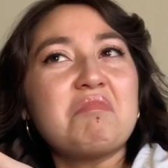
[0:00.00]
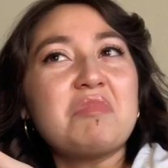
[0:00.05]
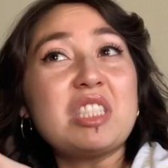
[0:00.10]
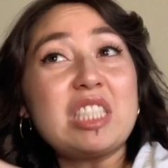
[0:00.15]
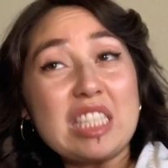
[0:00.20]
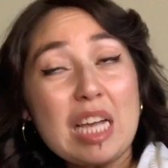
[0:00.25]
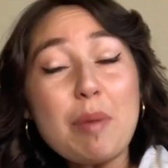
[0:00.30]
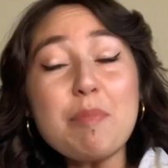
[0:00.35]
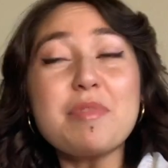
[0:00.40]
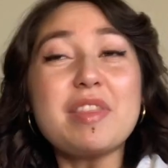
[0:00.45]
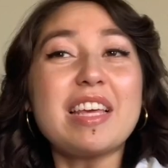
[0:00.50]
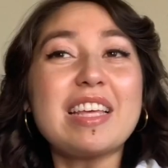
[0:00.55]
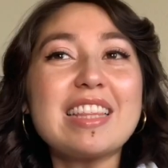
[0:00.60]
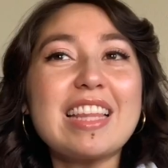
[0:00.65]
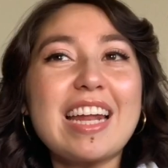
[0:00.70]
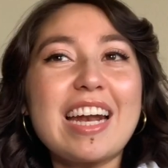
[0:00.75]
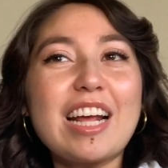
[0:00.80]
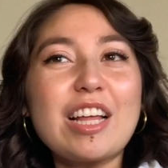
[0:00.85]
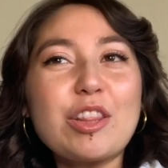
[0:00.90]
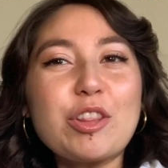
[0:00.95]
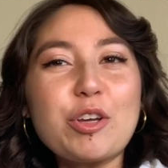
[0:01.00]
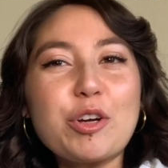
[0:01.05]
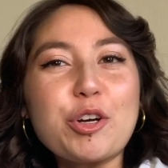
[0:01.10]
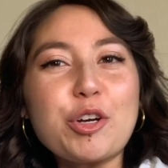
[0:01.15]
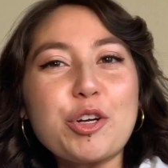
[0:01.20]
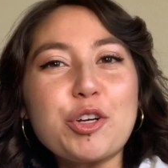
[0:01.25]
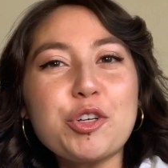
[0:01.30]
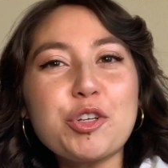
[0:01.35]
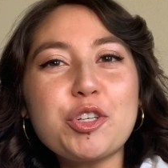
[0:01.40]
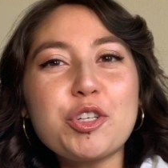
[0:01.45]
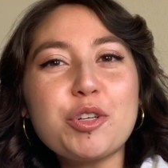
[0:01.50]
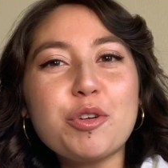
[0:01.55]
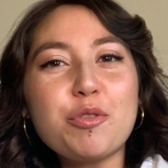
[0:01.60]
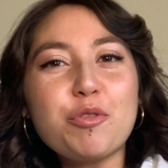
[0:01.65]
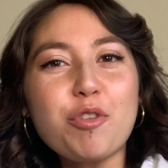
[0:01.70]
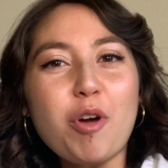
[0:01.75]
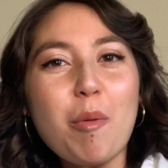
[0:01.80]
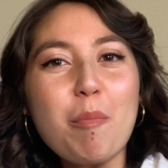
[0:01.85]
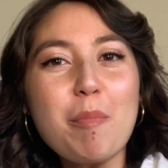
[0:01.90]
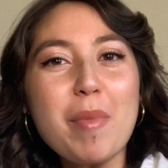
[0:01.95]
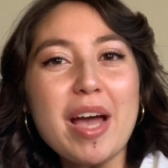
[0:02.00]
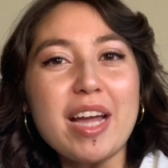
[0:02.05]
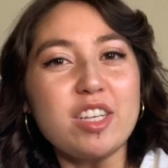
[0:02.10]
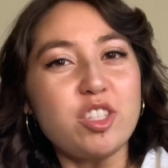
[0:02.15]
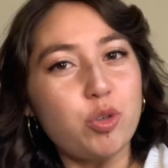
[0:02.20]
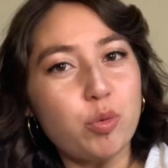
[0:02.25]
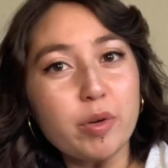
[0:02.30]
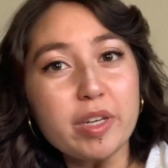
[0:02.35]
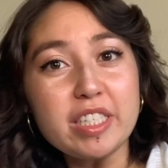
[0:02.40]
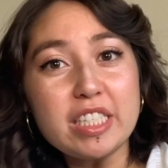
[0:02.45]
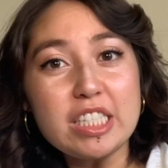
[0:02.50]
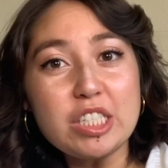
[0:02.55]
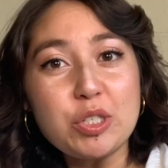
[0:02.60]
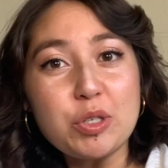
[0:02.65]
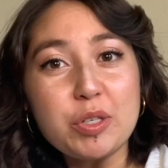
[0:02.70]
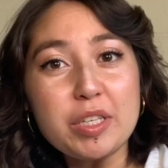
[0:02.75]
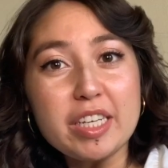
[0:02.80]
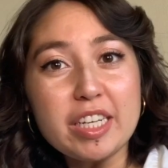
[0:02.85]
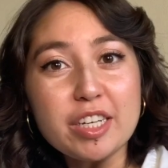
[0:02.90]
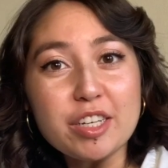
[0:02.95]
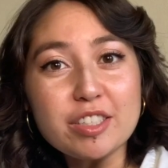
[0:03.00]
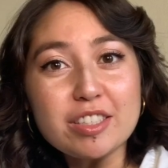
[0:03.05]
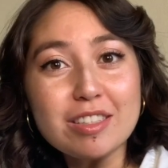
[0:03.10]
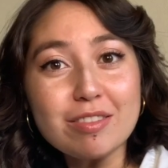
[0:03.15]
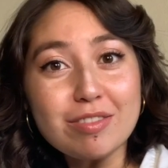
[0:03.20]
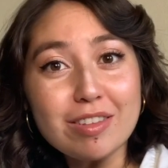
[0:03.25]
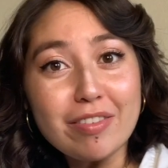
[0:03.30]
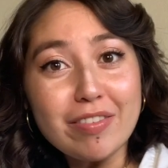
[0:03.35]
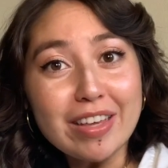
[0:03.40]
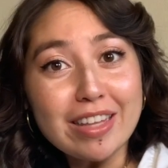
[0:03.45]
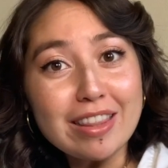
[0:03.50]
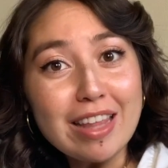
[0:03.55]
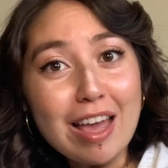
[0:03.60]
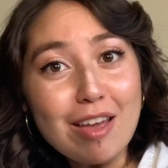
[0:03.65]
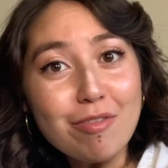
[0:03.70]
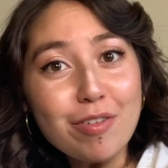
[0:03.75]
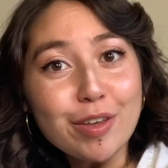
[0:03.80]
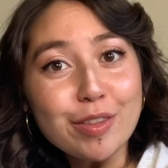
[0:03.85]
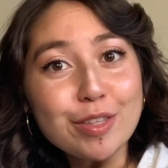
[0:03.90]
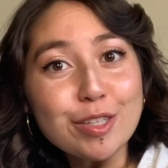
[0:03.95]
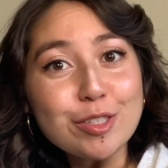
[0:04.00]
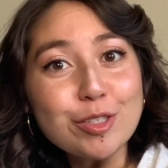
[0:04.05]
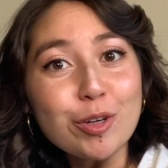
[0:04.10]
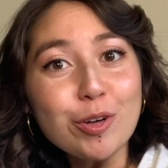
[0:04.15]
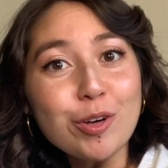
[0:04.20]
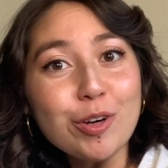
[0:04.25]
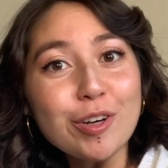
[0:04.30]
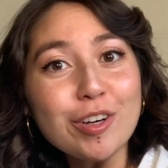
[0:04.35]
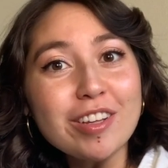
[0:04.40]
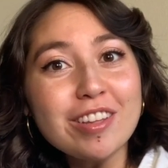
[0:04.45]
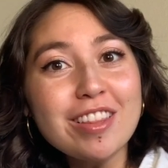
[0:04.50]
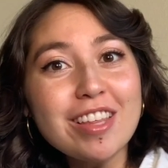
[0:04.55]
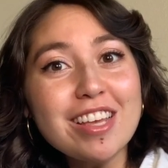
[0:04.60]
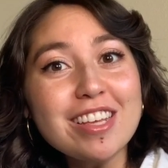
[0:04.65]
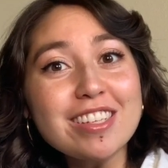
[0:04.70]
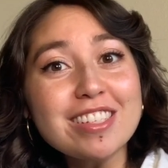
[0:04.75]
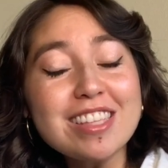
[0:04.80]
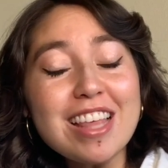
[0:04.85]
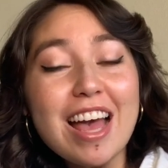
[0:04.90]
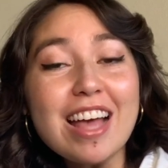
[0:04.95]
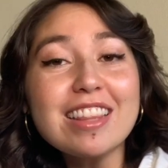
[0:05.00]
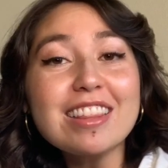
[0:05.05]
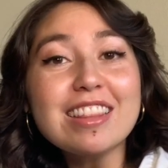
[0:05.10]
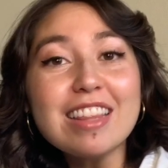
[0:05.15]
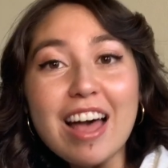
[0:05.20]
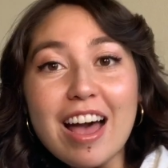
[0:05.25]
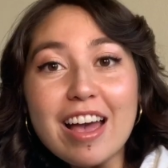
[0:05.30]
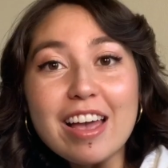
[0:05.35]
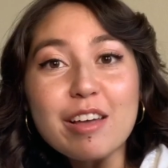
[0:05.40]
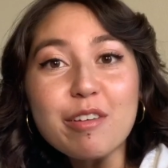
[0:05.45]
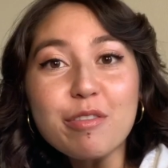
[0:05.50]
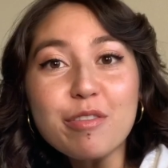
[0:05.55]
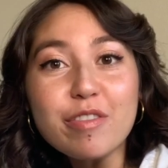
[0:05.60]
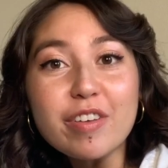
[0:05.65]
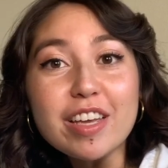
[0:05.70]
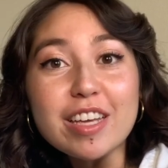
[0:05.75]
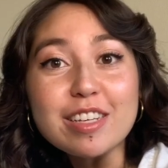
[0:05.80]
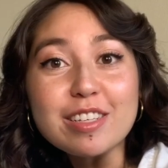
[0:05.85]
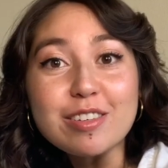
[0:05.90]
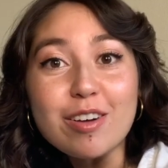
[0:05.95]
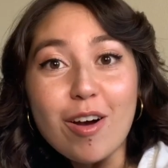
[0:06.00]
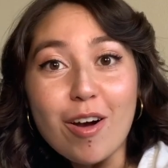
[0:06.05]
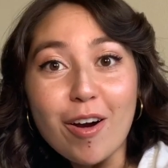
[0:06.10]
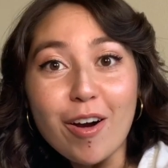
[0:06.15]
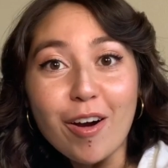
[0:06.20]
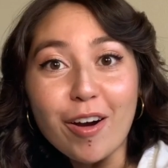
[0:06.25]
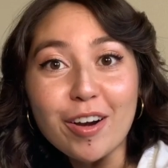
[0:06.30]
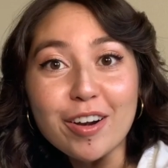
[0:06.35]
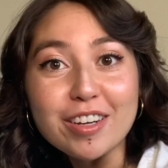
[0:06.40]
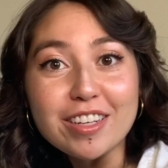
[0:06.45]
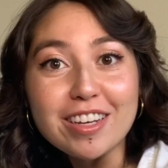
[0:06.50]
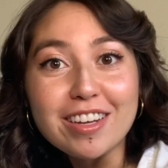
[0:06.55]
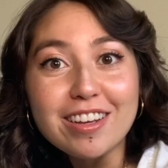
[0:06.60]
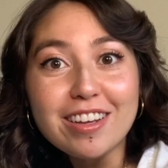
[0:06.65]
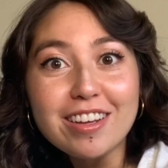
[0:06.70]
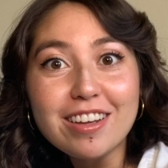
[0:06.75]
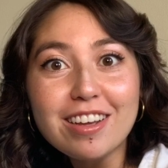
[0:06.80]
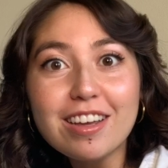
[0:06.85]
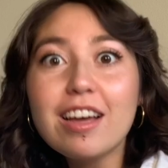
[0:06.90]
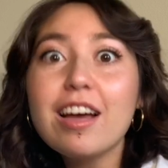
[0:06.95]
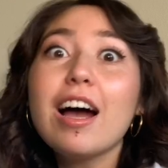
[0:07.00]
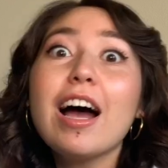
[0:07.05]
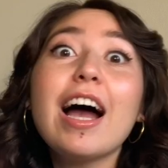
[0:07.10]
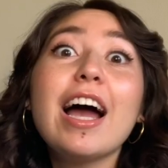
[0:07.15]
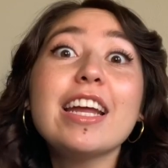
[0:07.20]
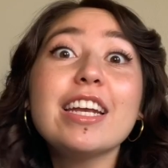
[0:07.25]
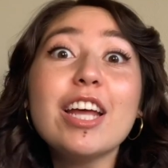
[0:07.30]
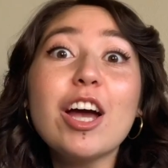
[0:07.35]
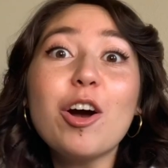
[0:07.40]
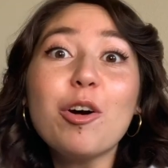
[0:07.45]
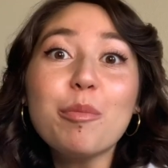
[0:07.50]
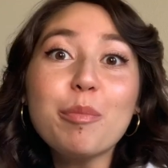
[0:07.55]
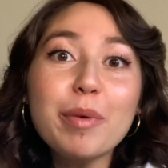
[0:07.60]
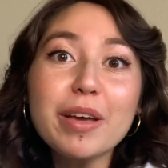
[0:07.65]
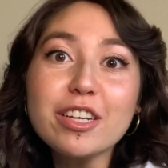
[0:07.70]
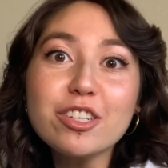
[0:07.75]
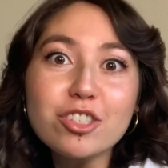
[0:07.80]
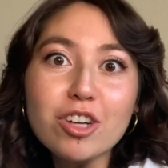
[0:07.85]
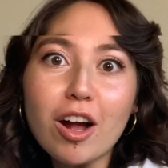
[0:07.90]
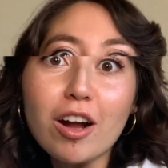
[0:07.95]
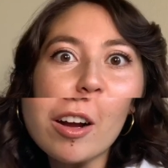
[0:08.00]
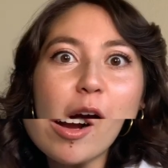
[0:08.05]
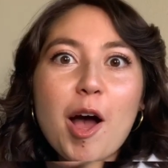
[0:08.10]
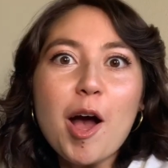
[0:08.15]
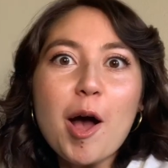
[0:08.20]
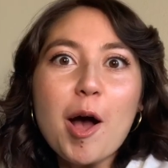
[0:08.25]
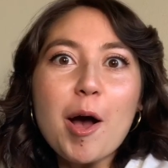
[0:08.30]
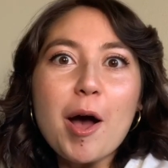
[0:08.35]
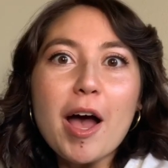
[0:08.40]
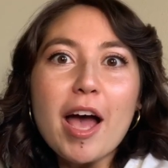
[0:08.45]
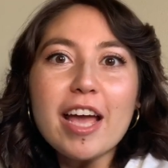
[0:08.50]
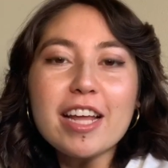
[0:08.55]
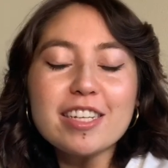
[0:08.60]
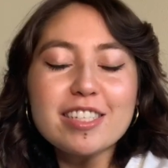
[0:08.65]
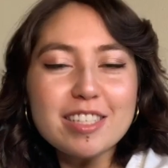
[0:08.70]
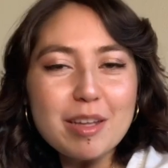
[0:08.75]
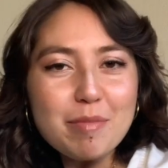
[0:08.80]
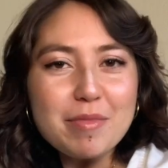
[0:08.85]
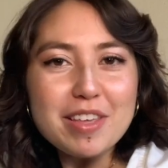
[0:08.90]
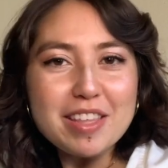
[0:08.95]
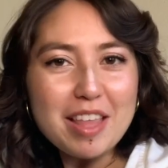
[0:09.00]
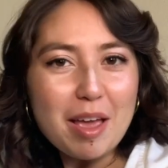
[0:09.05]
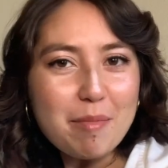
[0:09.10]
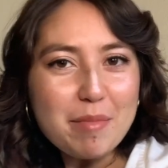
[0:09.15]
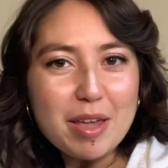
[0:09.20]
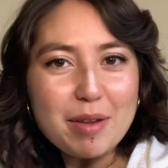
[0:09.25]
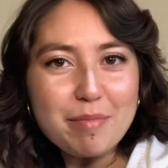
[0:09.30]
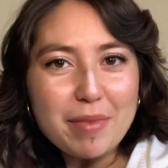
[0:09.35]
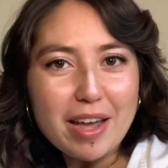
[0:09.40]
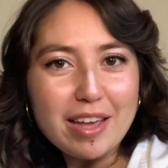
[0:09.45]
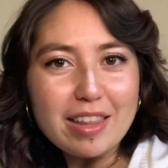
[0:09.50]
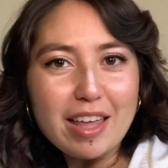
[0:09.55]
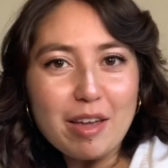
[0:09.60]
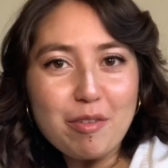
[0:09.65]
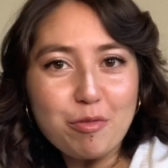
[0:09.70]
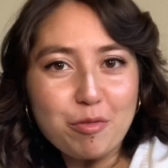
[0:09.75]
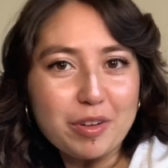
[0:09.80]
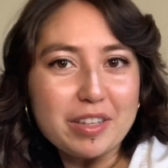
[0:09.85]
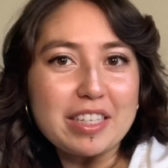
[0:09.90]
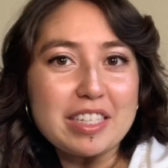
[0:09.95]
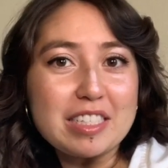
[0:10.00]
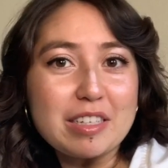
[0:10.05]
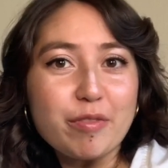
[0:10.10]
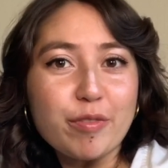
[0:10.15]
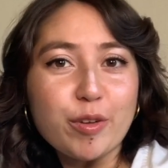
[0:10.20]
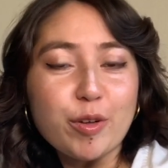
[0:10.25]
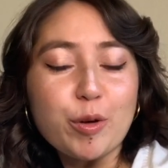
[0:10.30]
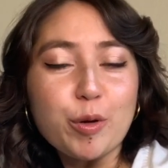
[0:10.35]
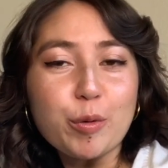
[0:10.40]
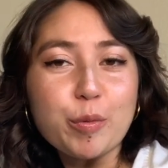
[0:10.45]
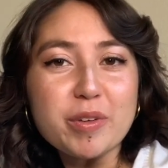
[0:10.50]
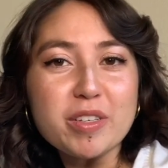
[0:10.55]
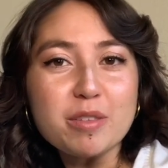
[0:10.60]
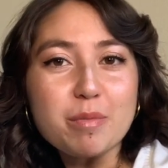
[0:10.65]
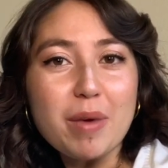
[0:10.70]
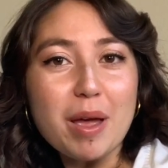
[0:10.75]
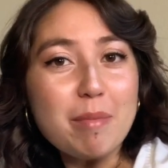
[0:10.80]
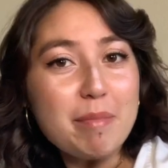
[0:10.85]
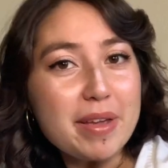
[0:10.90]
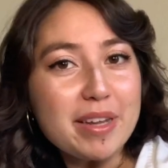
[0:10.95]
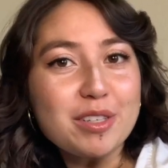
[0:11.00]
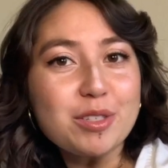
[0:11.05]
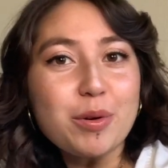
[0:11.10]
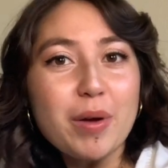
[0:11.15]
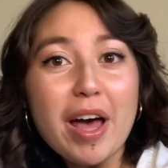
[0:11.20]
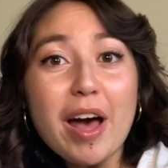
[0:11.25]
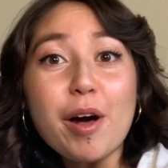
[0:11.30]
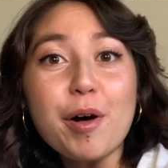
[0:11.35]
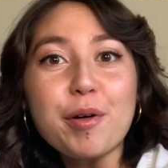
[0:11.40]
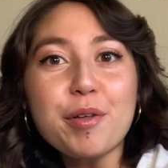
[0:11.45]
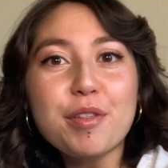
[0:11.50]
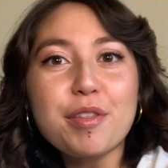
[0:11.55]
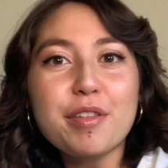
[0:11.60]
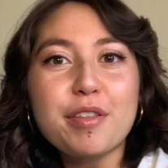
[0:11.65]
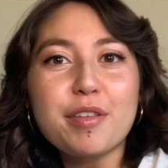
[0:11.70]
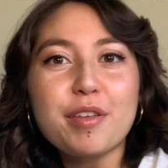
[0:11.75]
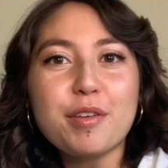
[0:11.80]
Something that I learned from my 22 years of living life on this earth is that life is hard. I know, big shocker. And something that made my life really difficult was my mental health.